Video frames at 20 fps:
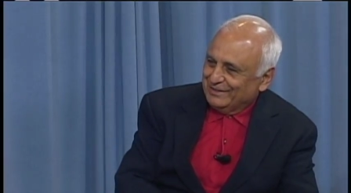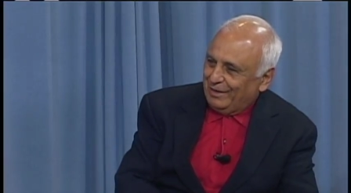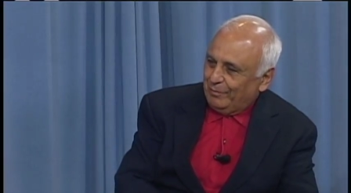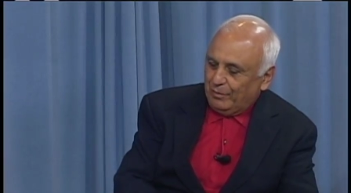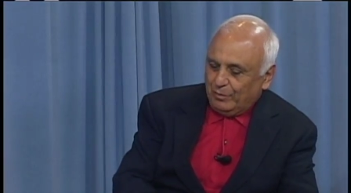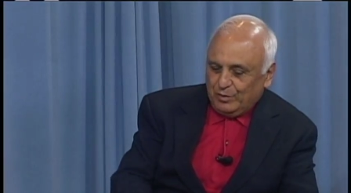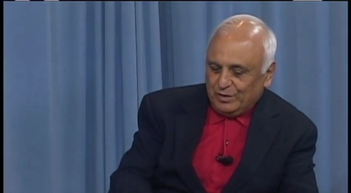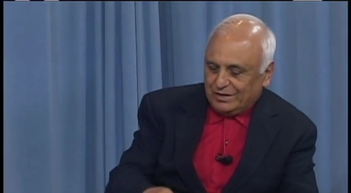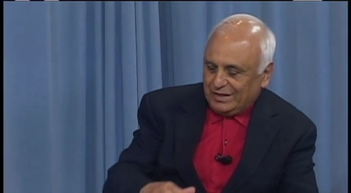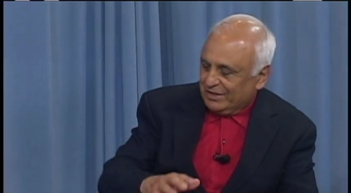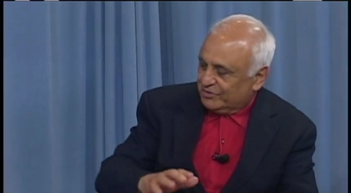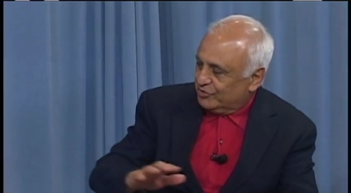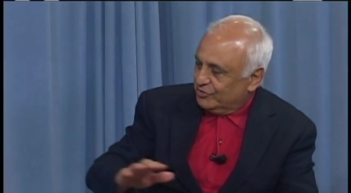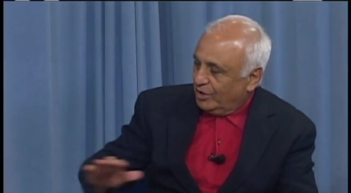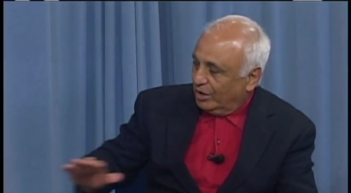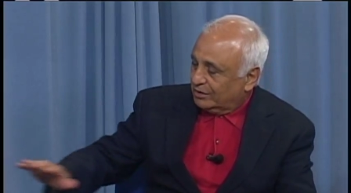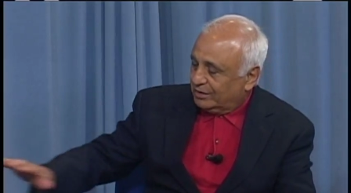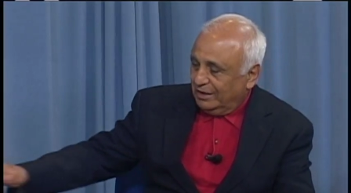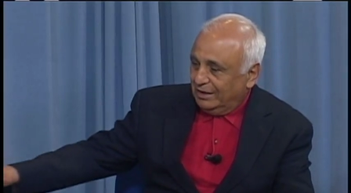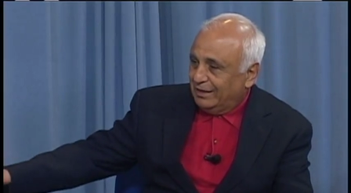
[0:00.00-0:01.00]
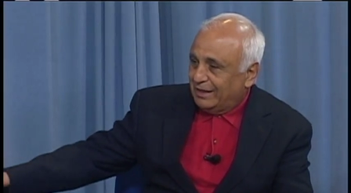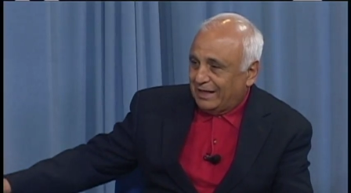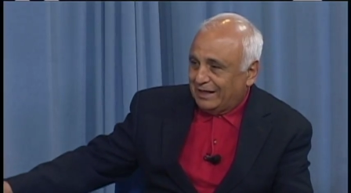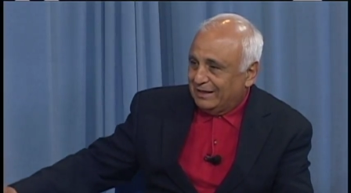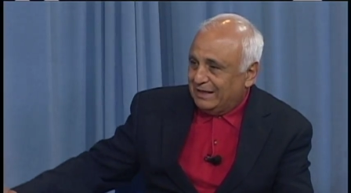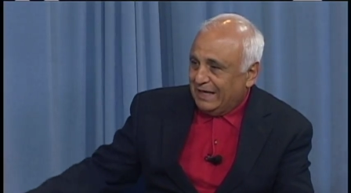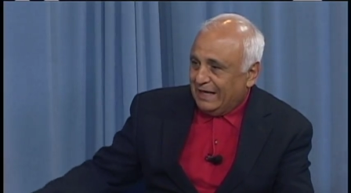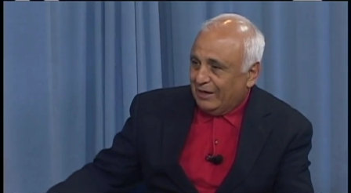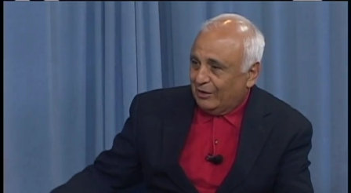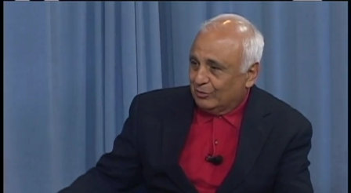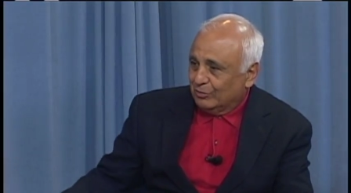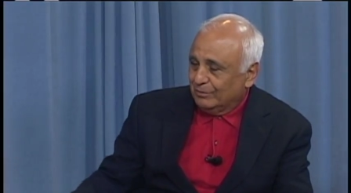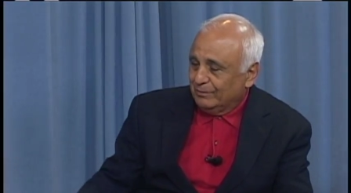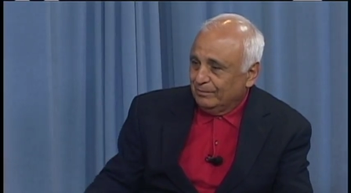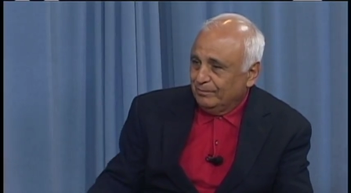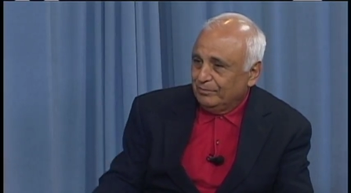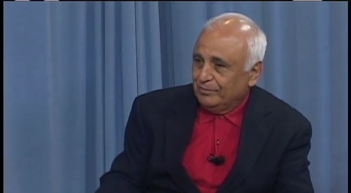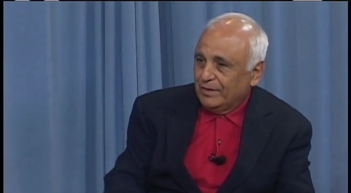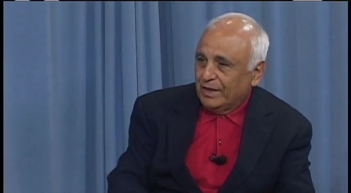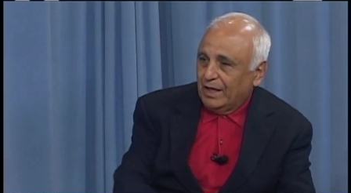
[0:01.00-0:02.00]
I mean, there's nothing there now,
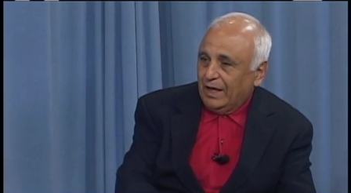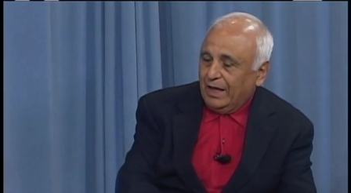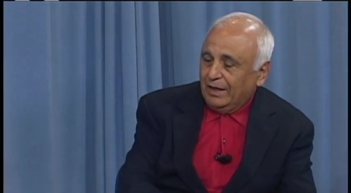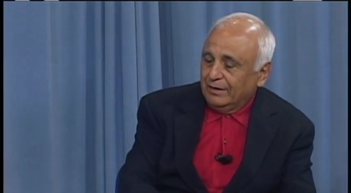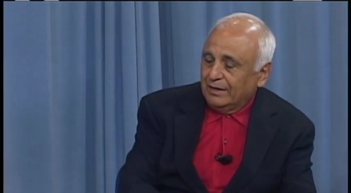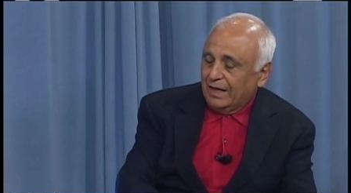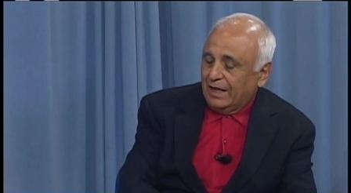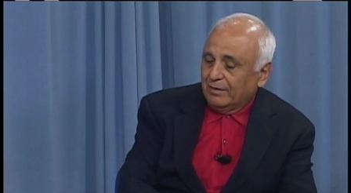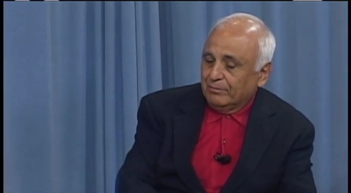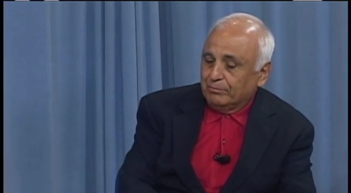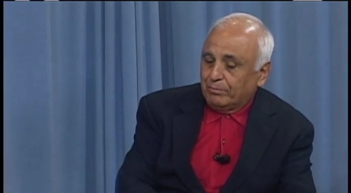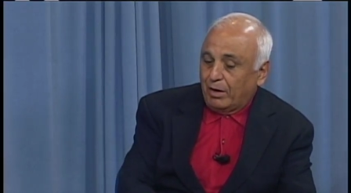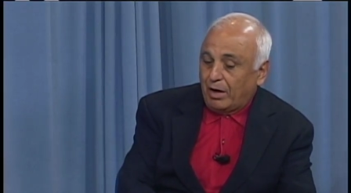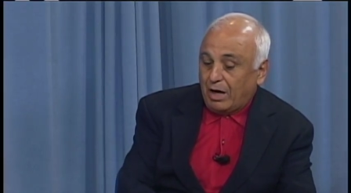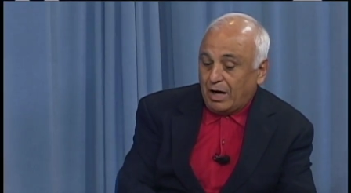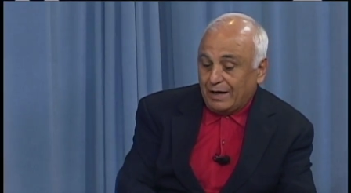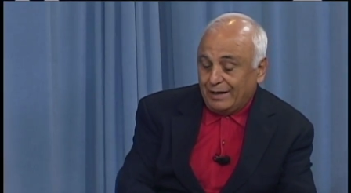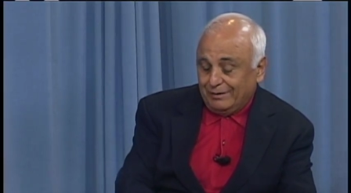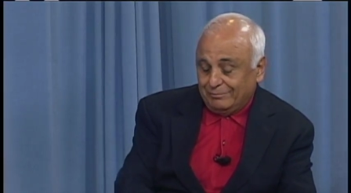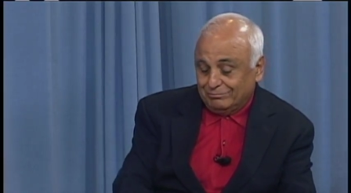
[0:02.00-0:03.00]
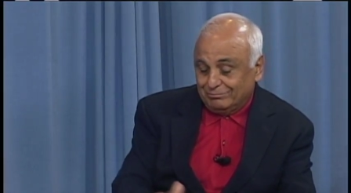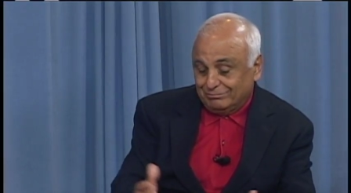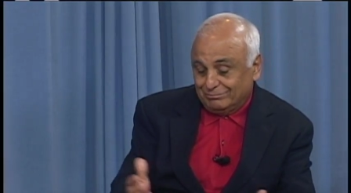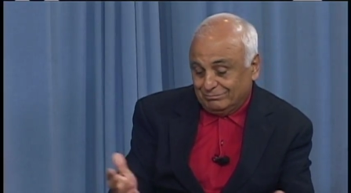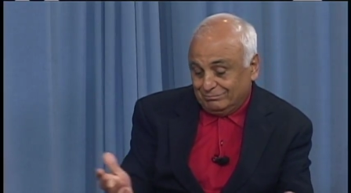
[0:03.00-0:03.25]
and then by